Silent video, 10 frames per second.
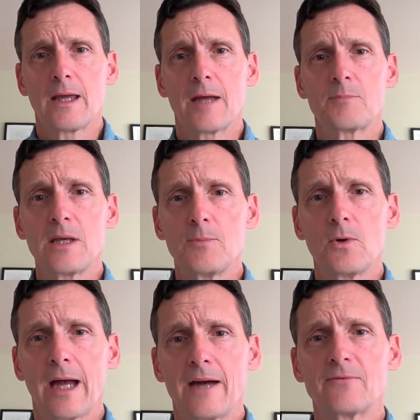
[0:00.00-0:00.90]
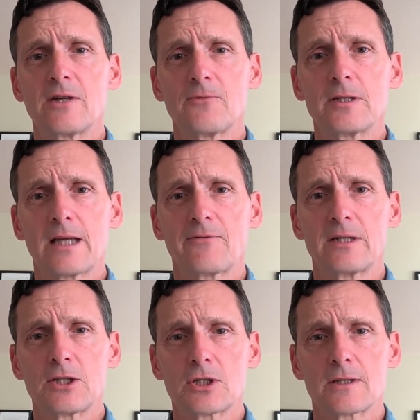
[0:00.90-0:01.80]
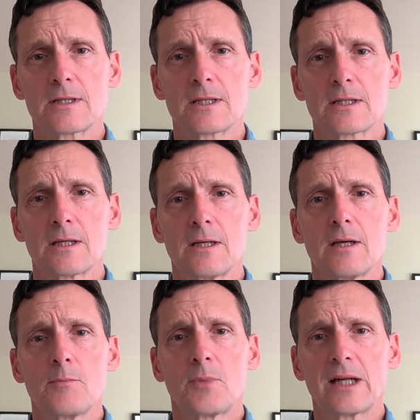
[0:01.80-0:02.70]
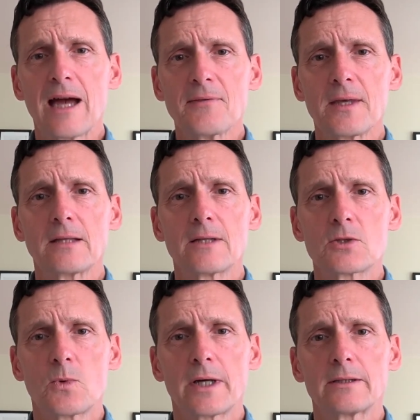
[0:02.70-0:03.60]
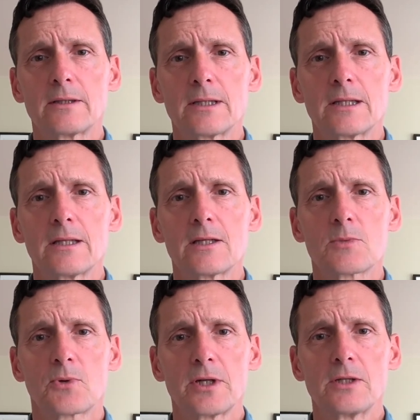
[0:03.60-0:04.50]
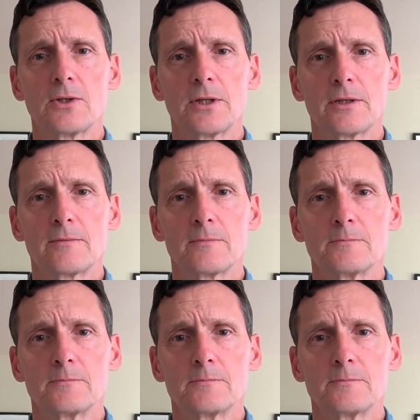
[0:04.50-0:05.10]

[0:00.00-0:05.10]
and people have different definitions, but I think this one is pretty good.